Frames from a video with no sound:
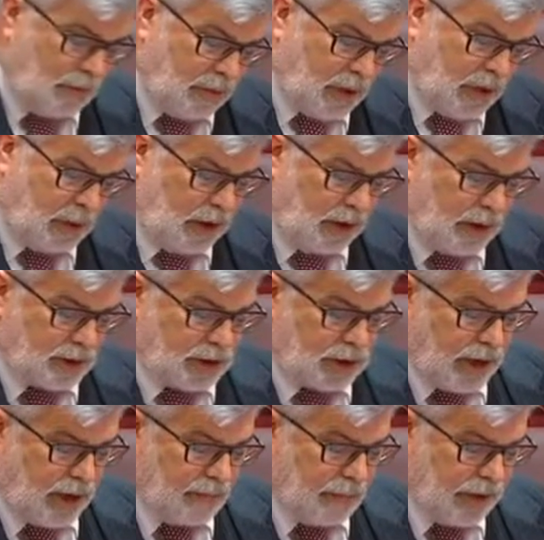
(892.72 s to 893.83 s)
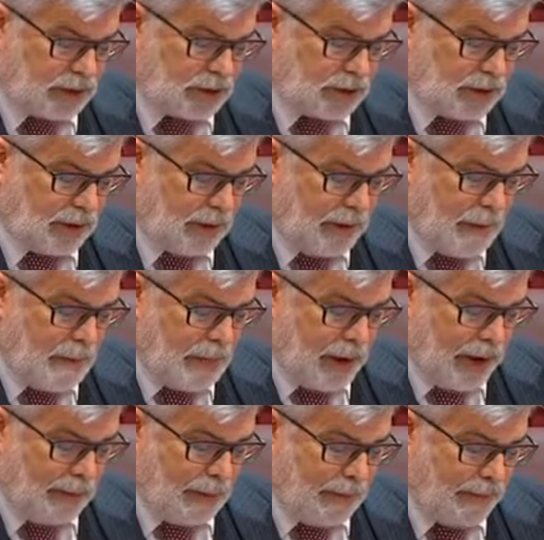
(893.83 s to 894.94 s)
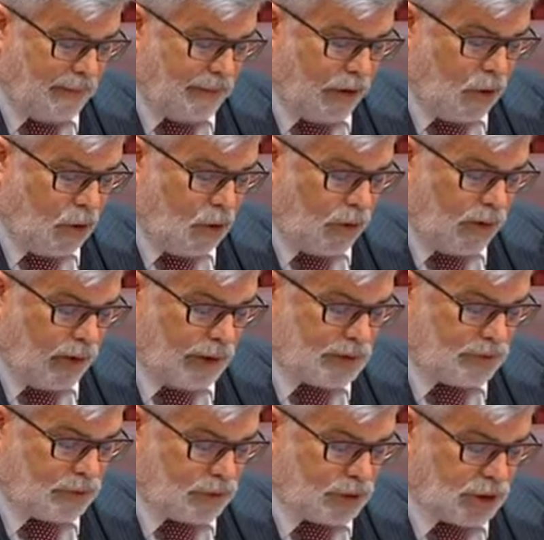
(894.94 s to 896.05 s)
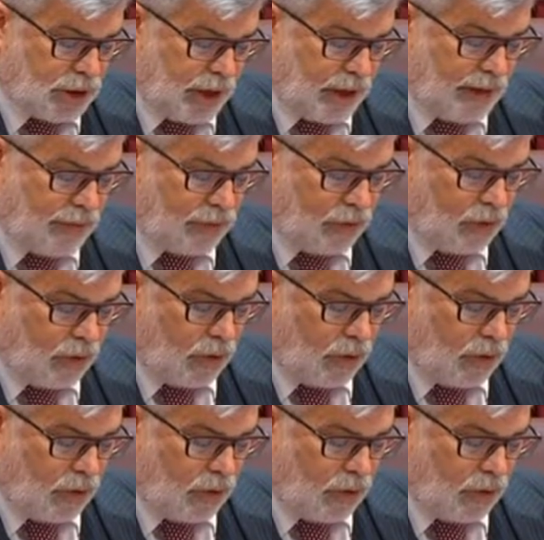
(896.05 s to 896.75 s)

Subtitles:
the Shadow Minister and the member for Gordon has foreshadowed